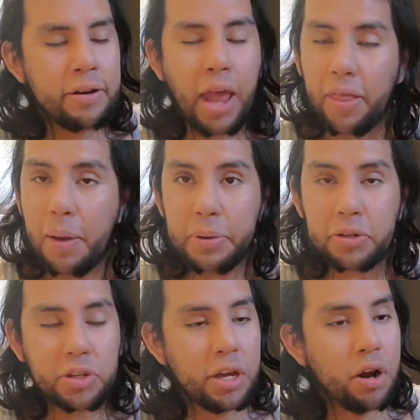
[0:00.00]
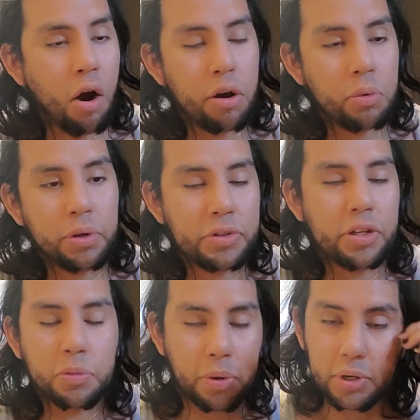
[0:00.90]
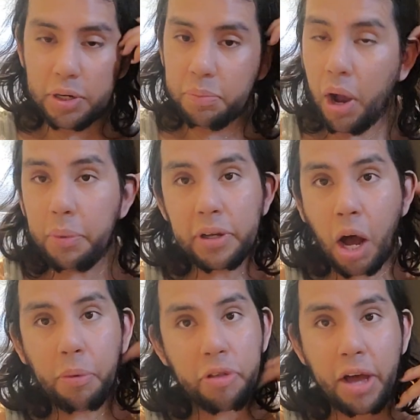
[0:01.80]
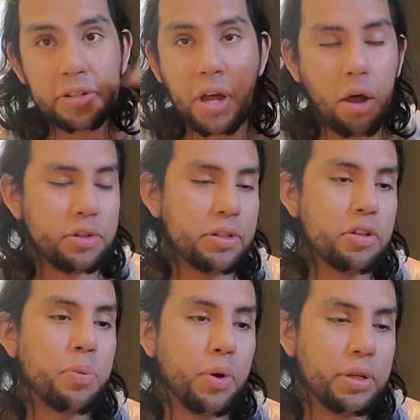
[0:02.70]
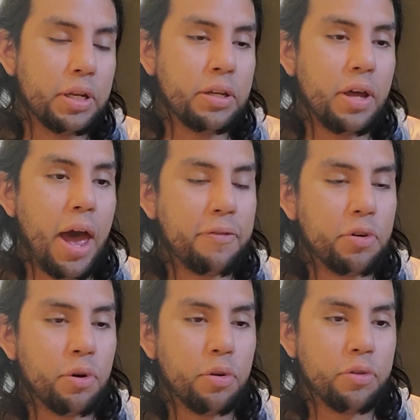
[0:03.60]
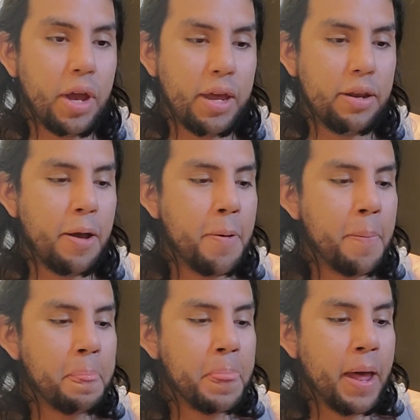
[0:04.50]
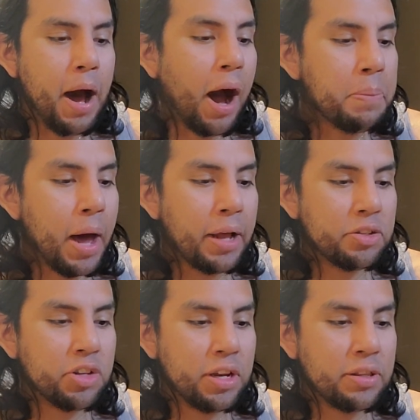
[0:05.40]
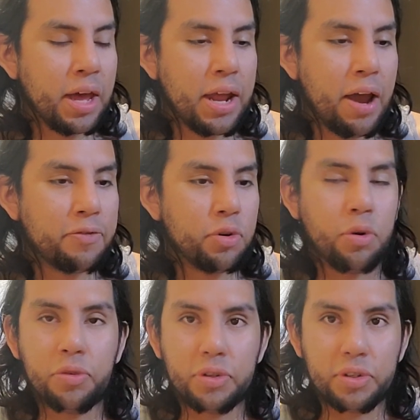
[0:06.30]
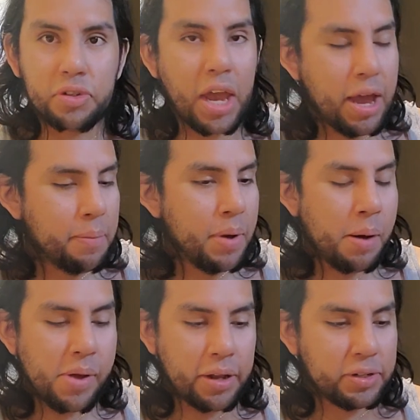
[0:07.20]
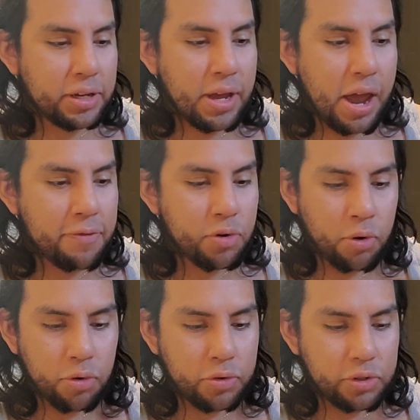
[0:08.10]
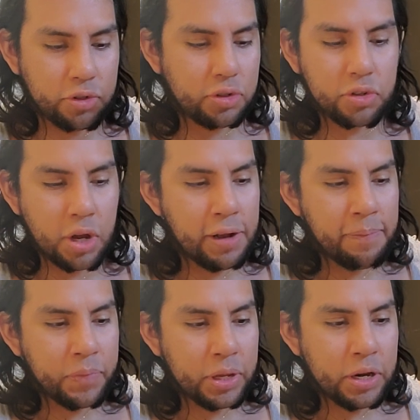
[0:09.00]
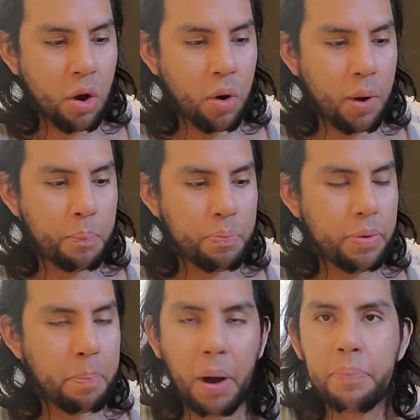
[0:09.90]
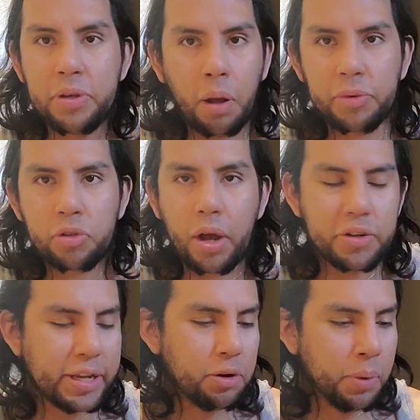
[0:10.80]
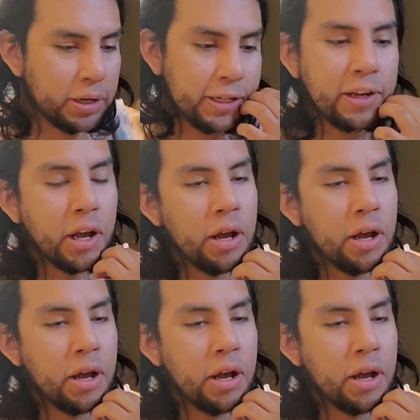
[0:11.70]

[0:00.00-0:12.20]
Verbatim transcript: now, that being said, Aria Realty has put in probably a couple thousand dollars at this point into After Earth. And I'm not saying that After Earth is a scam. I'm not saying that After Earth is just, you know, a pump and dump, just try to take your money.